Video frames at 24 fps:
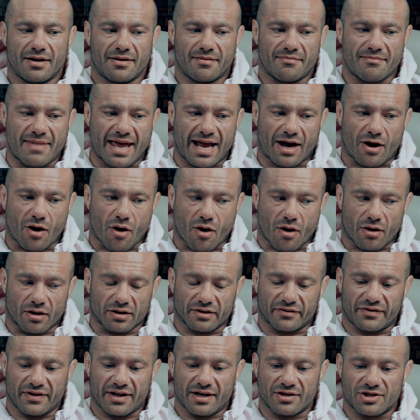Make all
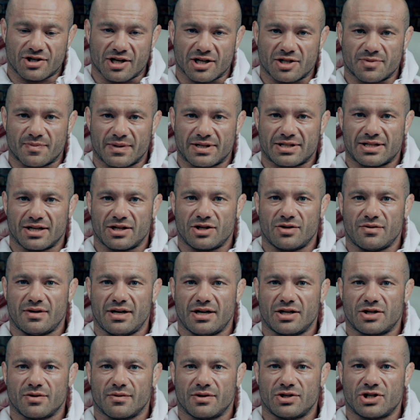of the adjustments that you
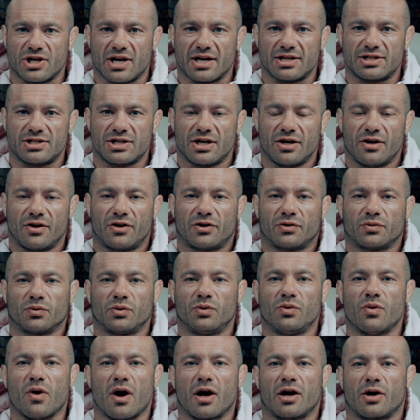need to adjust
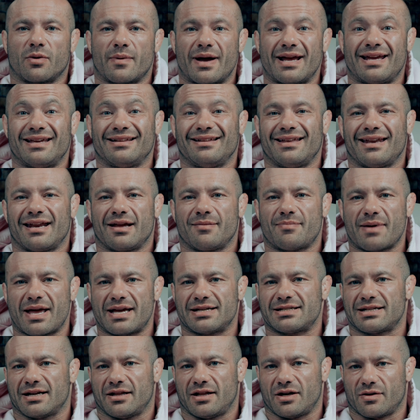through autoregulating
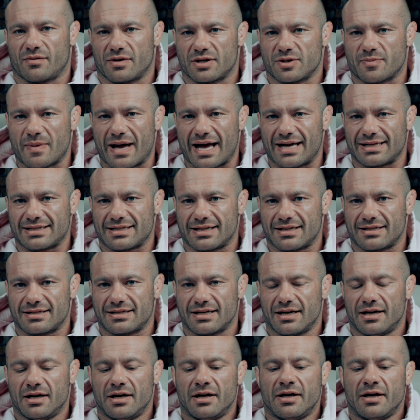based on their responses.